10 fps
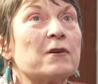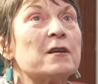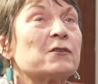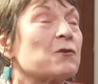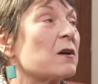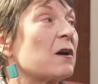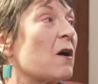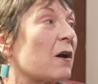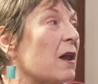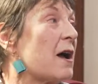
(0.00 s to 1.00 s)
and historian
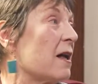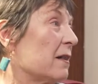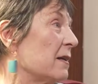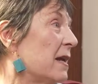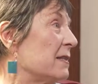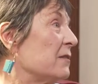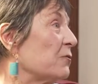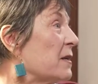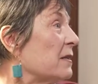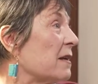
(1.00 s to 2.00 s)
Carlyle in
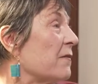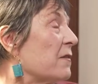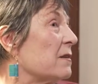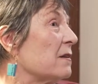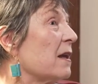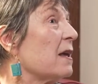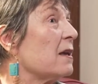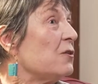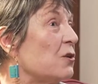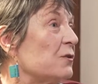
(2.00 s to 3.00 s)
1827
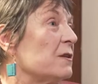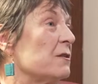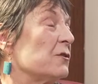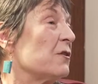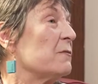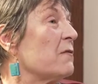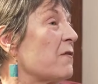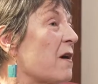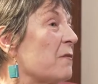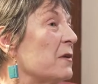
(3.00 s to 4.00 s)
using the term
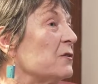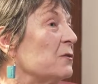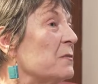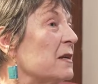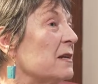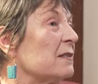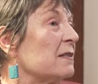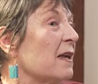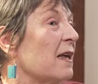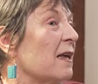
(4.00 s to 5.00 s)
environment to mean
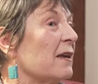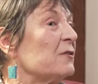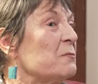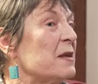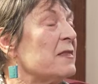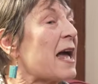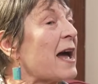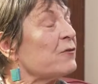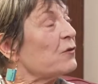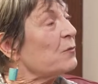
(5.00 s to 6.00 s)
the
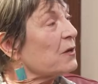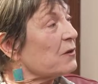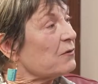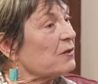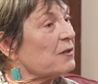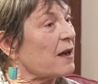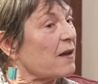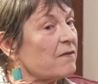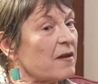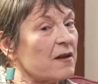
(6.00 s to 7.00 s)
attributes
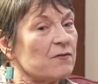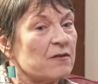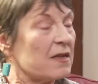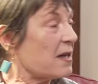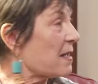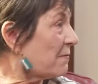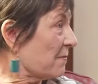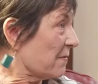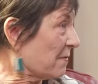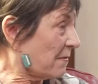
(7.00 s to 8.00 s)
of everything
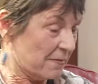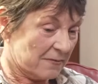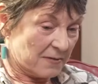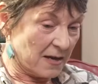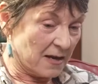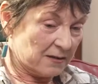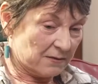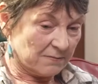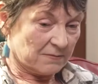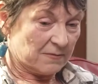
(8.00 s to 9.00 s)

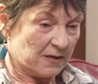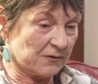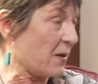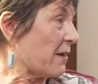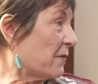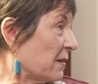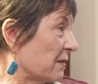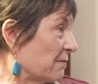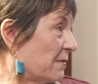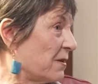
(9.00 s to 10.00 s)
that is around
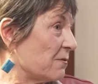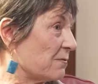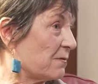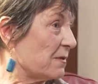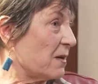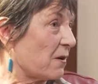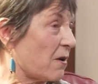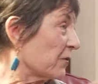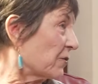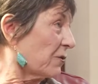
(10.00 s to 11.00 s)
us, in our
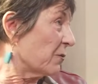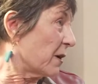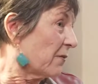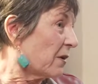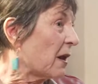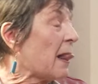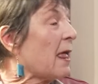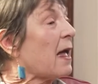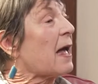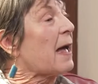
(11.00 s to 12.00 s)
culture or whatever.
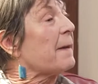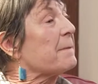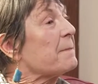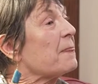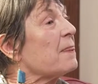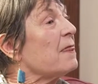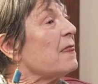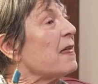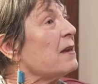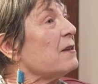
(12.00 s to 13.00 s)

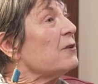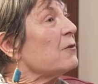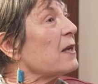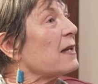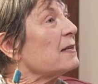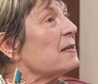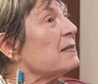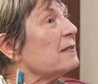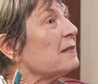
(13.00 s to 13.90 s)
Then you get I